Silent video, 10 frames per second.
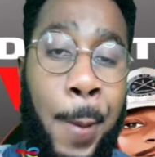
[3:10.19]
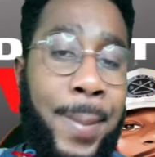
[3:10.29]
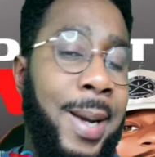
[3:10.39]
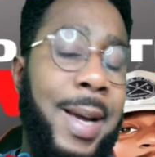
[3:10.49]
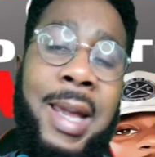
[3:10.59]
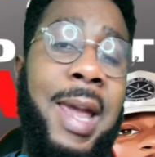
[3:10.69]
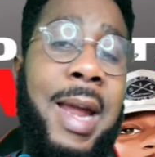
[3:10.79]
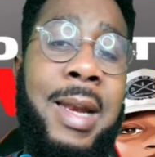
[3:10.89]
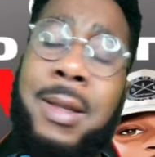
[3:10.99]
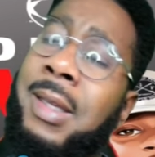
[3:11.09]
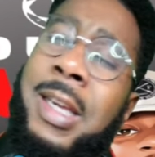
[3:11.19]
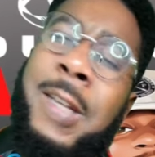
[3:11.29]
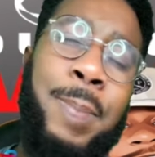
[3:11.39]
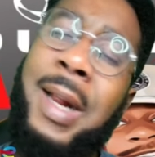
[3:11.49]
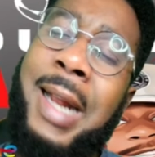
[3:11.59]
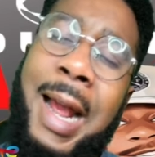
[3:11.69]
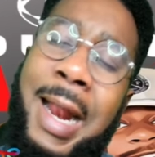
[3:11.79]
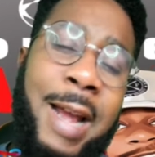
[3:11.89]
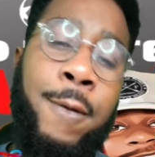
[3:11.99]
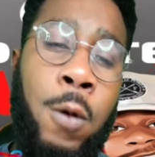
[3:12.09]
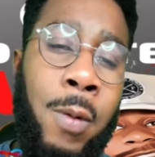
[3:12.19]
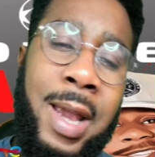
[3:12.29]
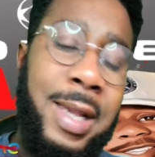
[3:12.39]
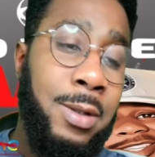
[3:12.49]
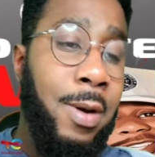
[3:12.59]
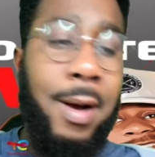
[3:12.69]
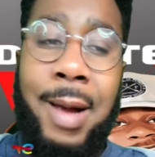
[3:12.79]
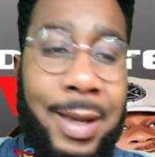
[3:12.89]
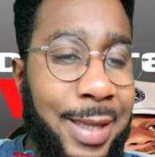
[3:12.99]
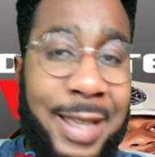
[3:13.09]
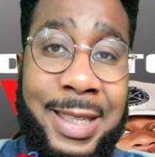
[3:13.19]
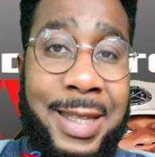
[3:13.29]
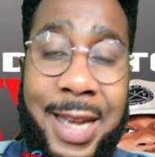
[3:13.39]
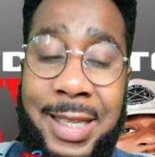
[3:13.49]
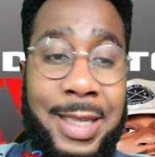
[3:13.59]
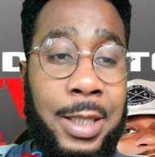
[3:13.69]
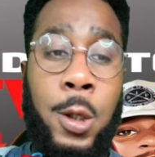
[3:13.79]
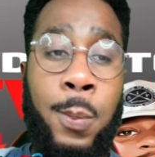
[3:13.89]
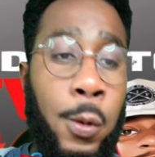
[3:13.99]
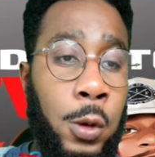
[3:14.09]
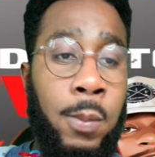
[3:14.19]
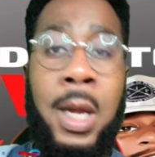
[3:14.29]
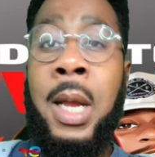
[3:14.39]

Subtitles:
But again, he's playing at a level where it's not as intense as it's supposed to be.